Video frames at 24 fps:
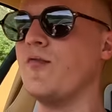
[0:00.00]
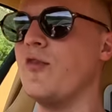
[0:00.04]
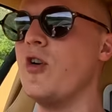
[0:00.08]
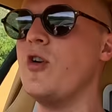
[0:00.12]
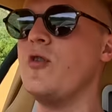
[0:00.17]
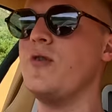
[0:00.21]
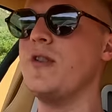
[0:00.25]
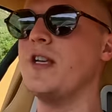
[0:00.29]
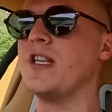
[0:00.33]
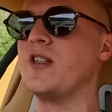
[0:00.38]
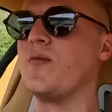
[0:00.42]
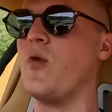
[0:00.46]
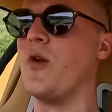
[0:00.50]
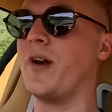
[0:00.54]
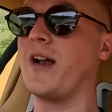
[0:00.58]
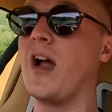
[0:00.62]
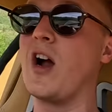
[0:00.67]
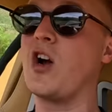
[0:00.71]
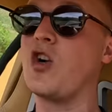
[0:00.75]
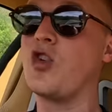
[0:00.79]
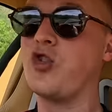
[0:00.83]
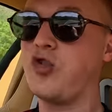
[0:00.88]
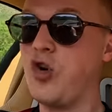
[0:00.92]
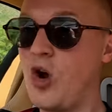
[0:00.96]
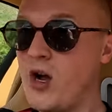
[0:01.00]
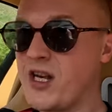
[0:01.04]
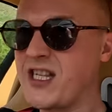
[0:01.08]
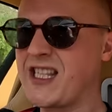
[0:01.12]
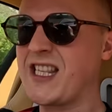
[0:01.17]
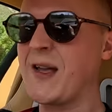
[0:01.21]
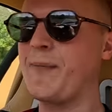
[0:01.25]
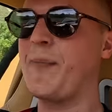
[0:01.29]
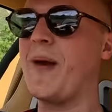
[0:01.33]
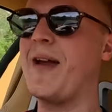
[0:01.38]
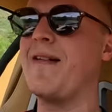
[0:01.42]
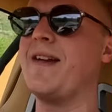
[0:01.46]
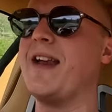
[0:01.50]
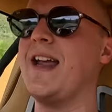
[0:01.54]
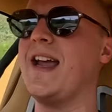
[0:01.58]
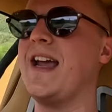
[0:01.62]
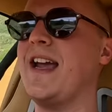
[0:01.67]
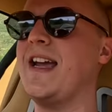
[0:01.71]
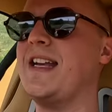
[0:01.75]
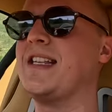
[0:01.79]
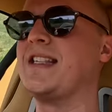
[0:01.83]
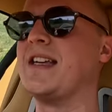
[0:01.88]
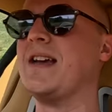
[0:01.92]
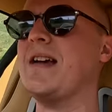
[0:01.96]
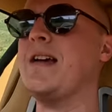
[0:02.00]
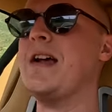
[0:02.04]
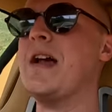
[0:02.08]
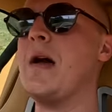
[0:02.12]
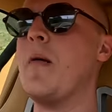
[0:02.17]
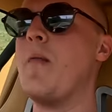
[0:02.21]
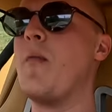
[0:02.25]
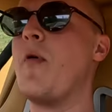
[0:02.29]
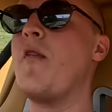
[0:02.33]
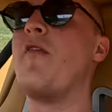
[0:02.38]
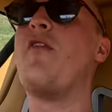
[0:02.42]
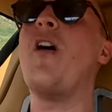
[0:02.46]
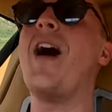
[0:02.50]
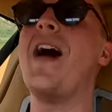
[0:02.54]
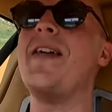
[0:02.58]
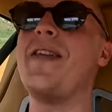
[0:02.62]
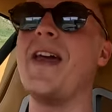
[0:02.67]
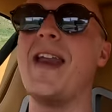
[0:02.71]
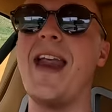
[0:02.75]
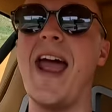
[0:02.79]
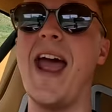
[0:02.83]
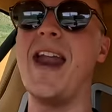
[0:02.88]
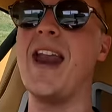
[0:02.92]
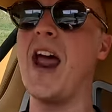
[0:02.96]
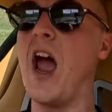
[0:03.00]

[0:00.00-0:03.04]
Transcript: route this morning across the Pyrenees before I then head